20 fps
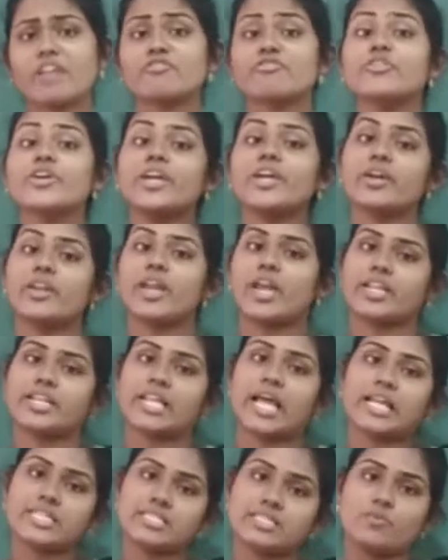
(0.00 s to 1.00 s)
figurine,
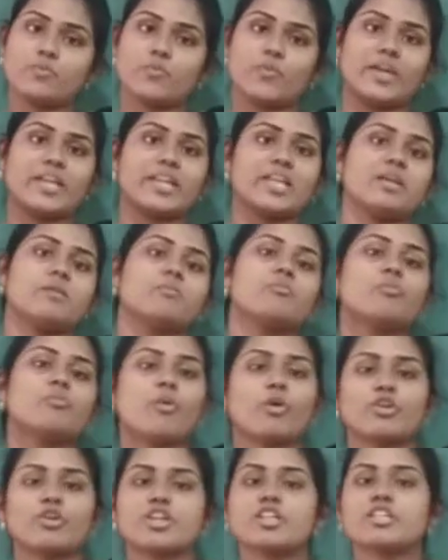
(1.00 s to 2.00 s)
that's a very
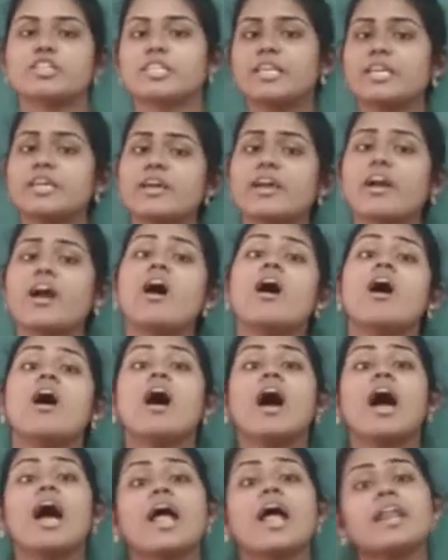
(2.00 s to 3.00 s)
important thing.
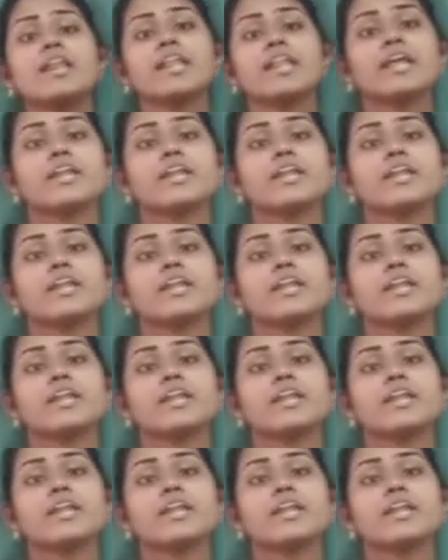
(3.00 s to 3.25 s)
And they